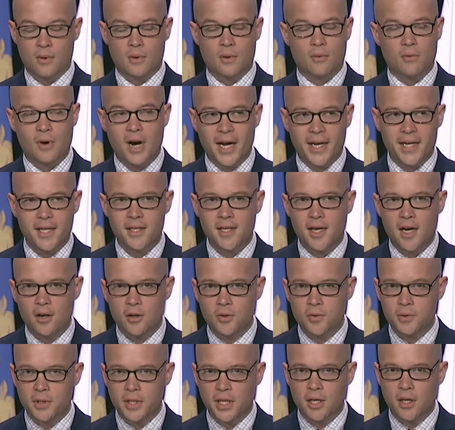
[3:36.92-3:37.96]
Rocky not
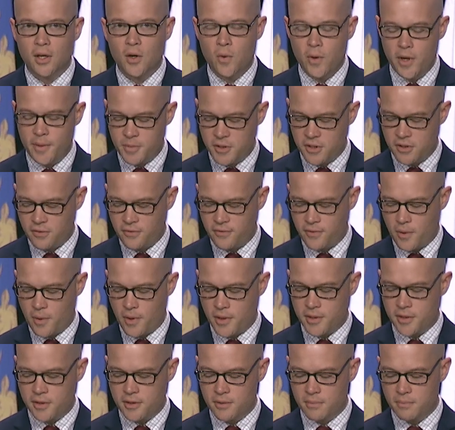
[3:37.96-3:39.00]
only equips the
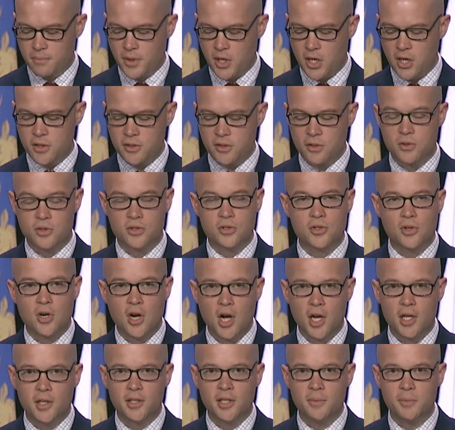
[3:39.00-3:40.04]
force, but also
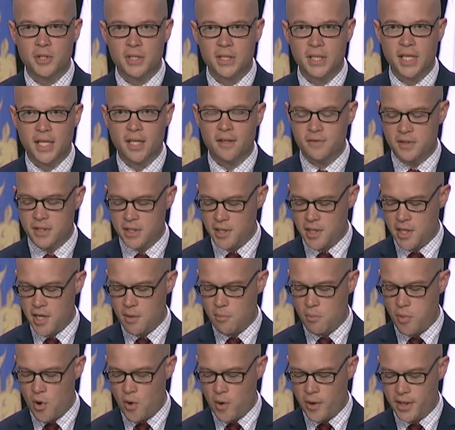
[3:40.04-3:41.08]
strongly believes in the
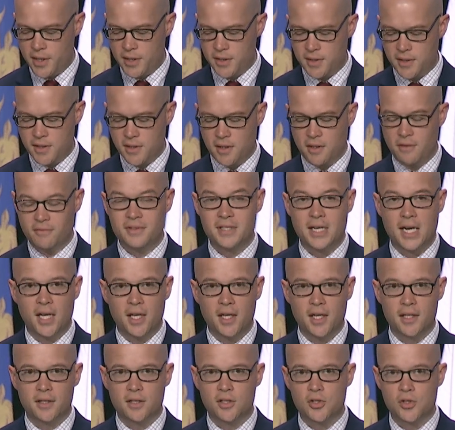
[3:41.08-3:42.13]
importance of
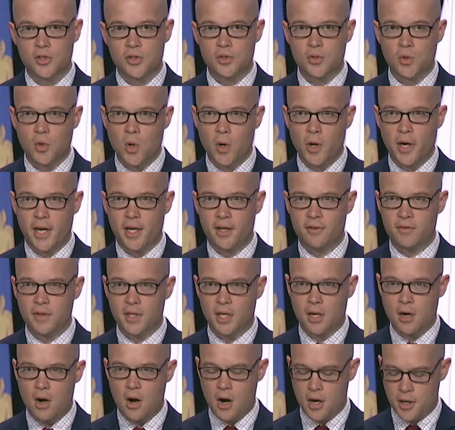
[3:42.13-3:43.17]
telling the story of
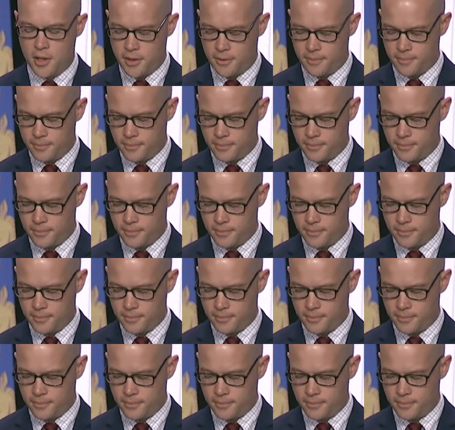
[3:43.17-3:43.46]
the Guard.